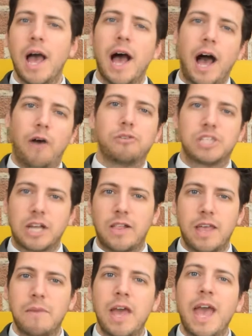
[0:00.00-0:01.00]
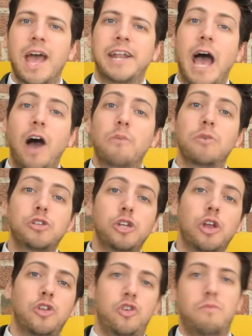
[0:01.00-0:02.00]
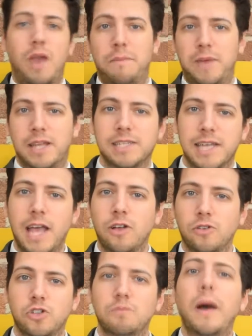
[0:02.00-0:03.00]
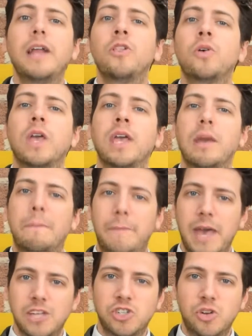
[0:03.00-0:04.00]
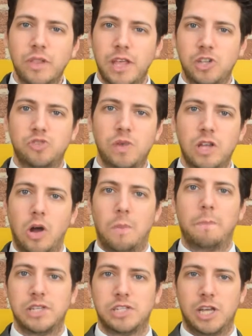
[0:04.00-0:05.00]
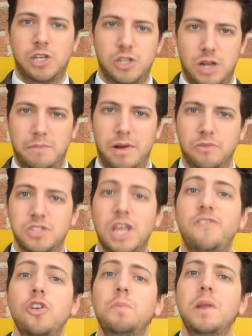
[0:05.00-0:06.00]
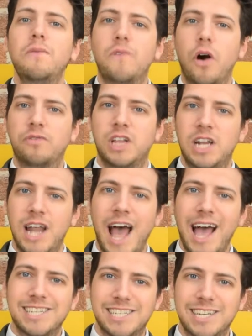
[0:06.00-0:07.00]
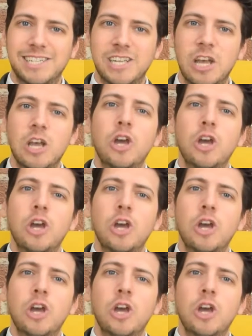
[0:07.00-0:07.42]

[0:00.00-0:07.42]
how to claim, and how much you may be entitled to by looking at personal injury compensation amounts if you've been involved in an accident